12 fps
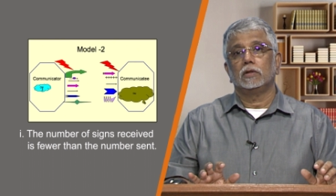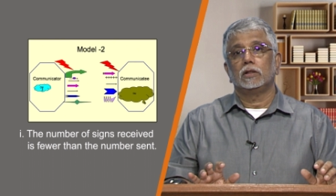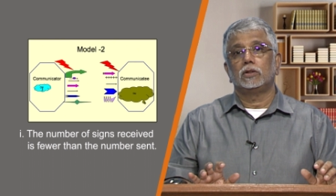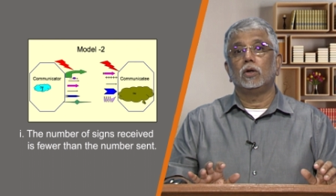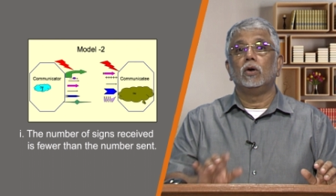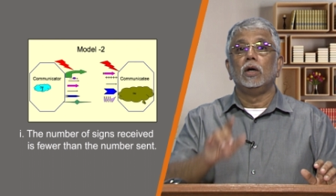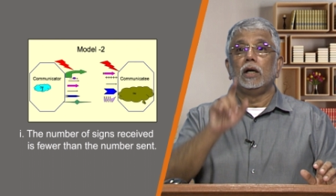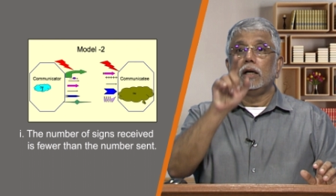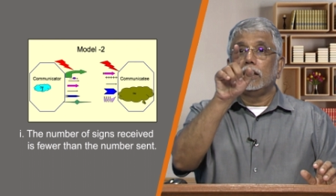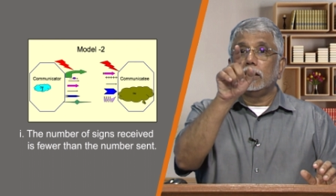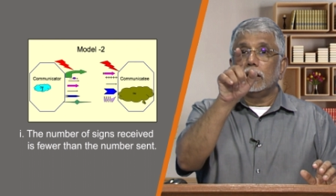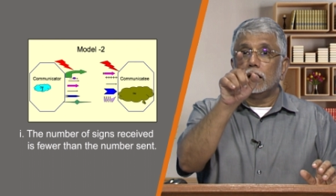So,
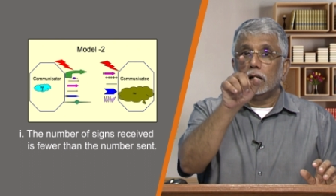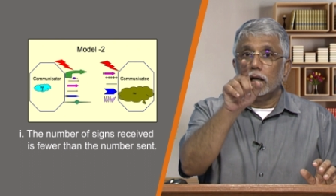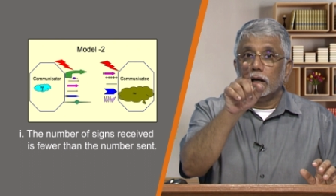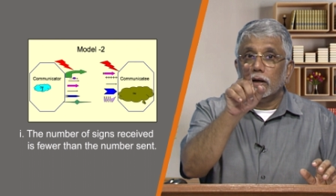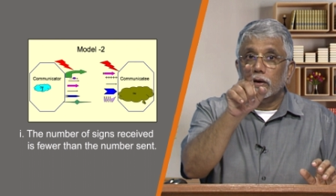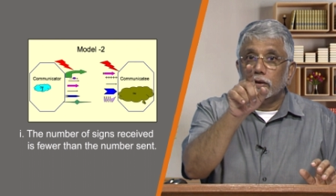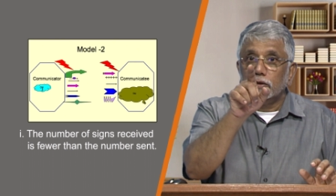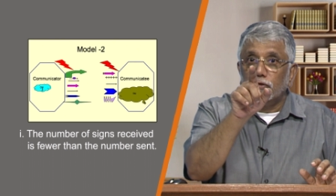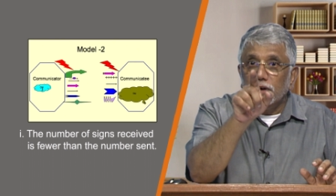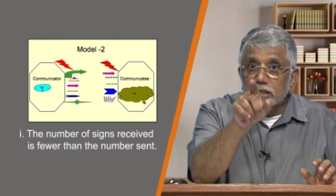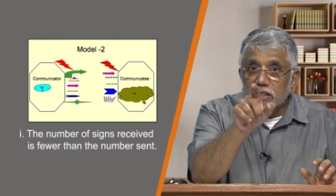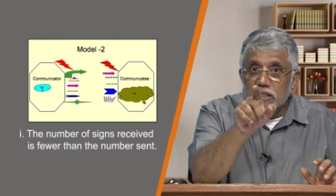
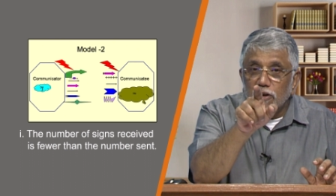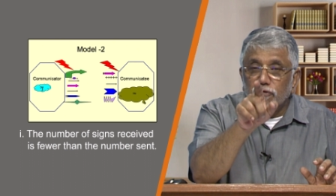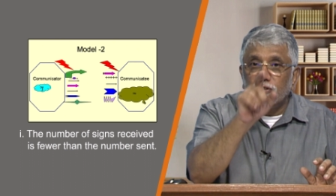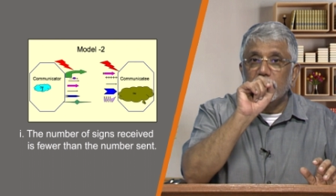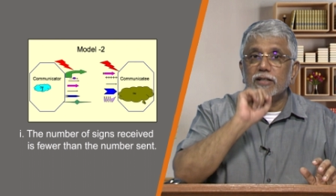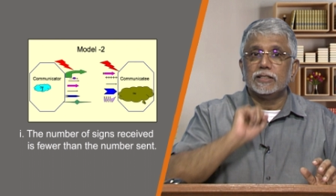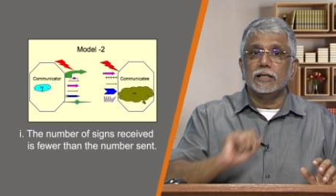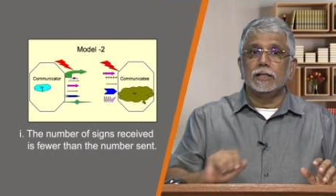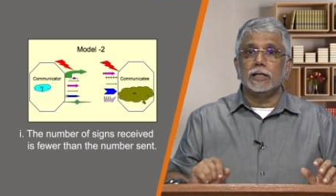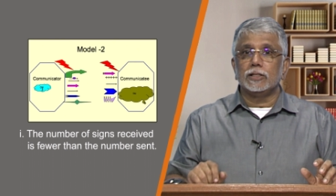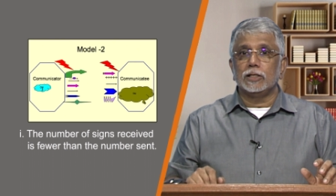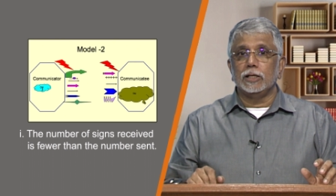First difference in
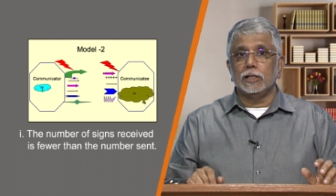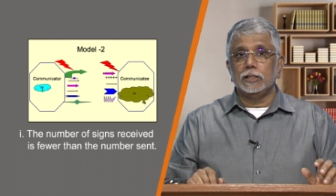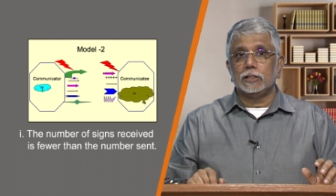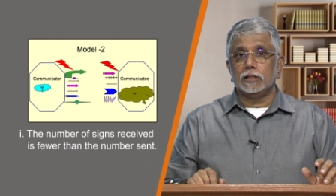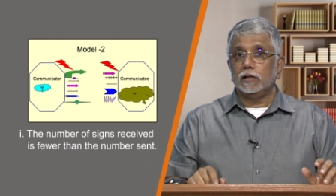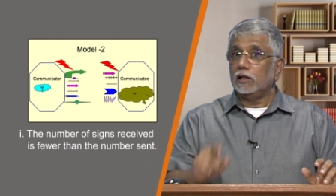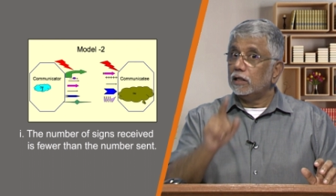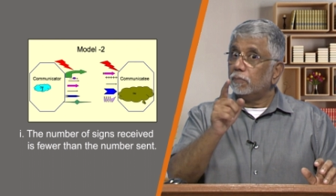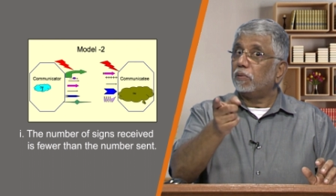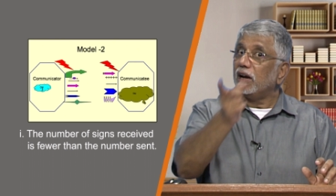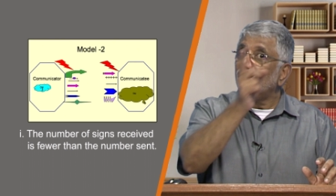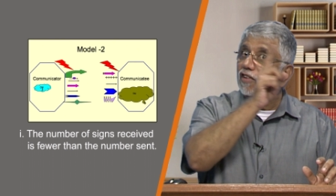this is, in the
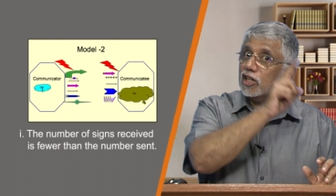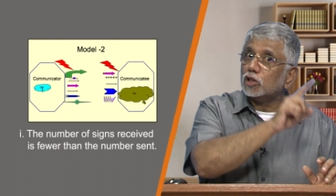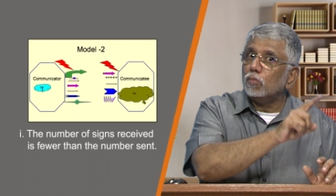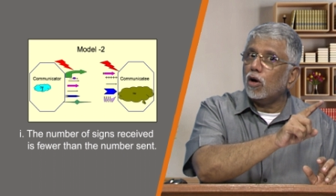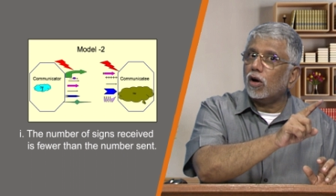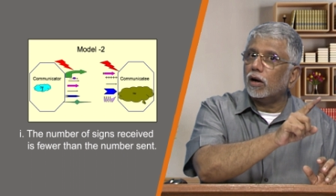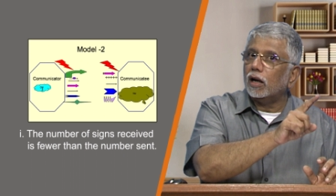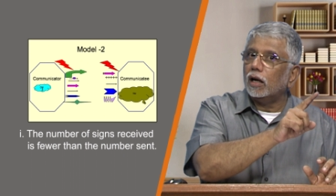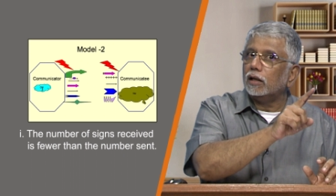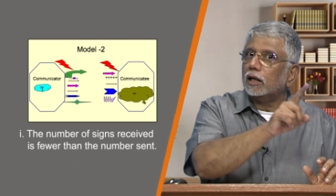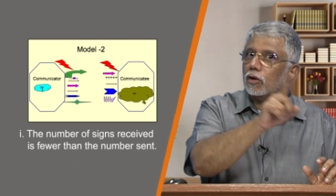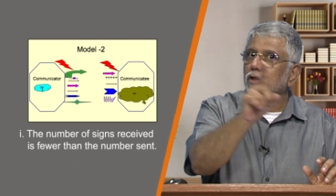previous model,
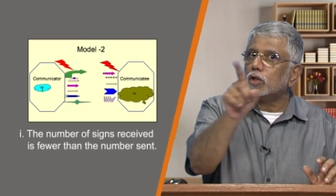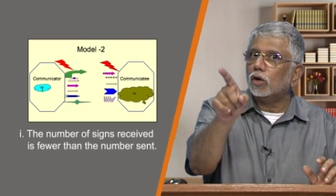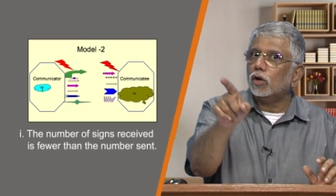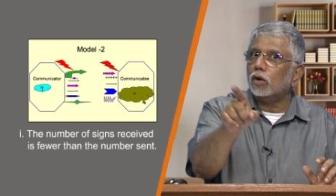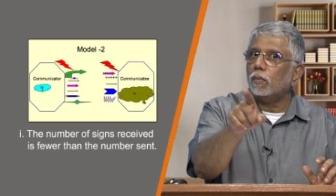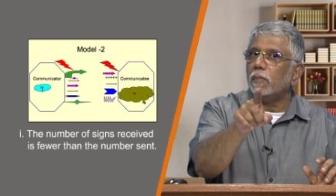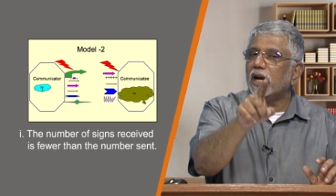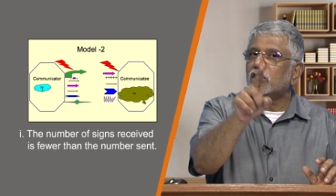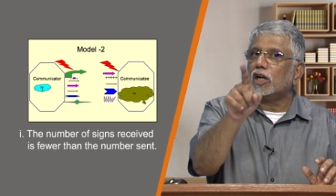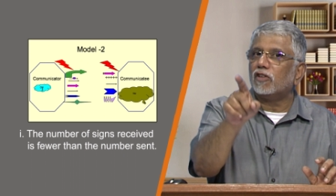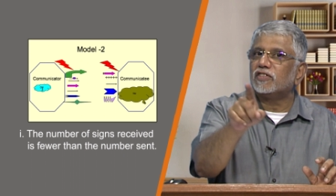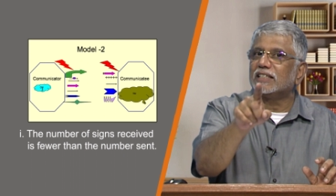there was no
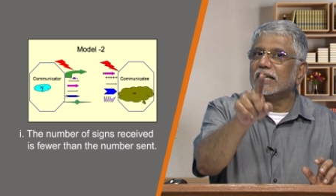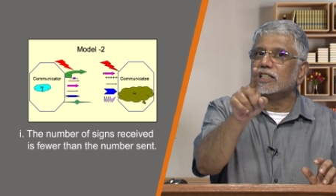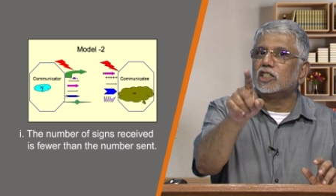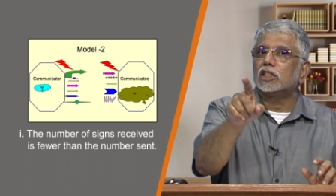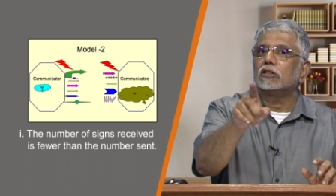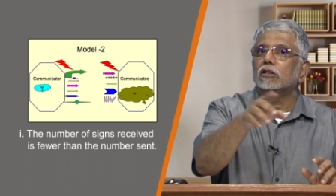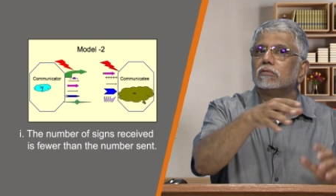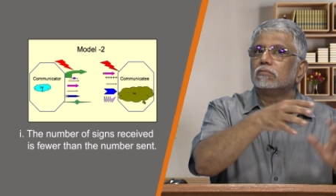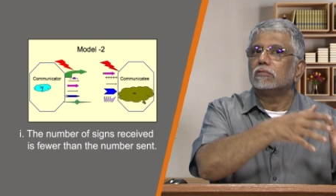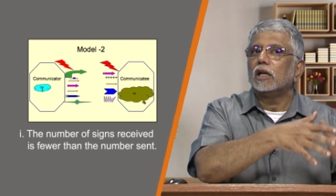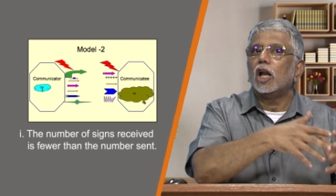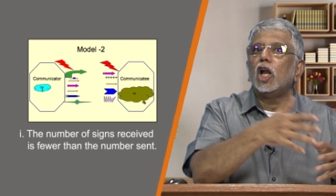mention of such
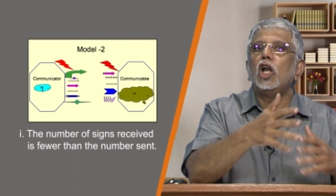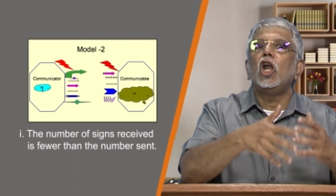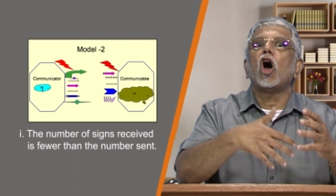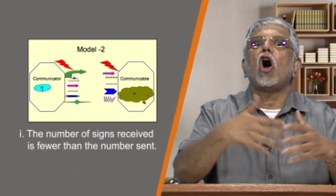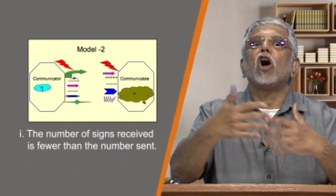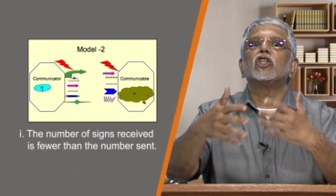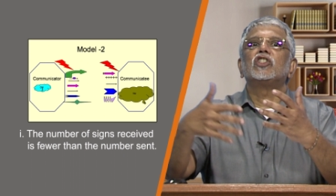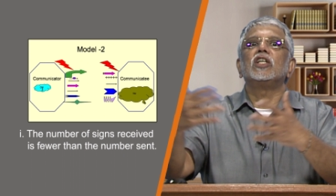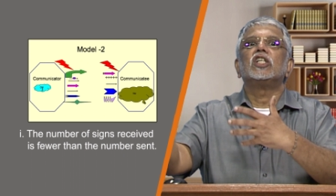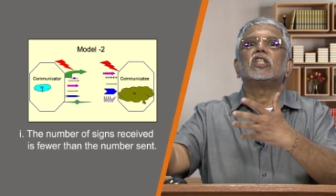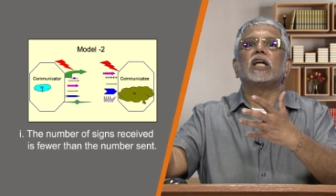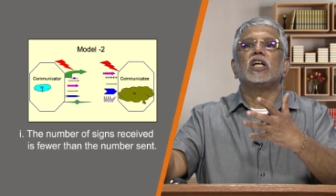loss
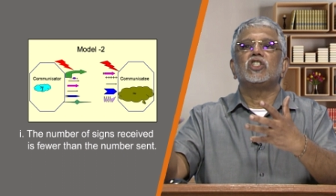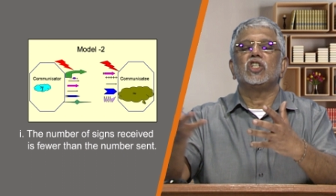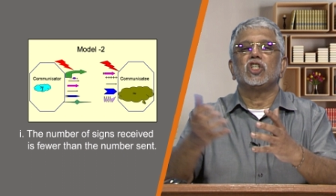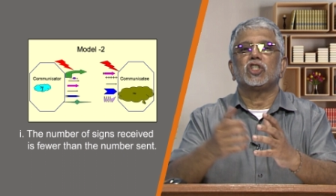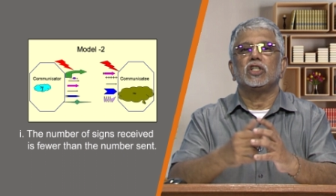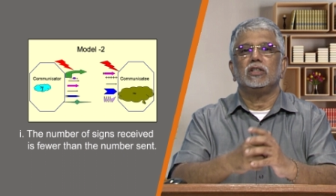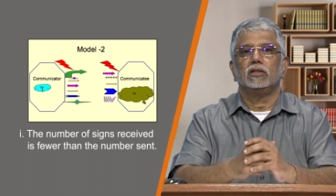in transition,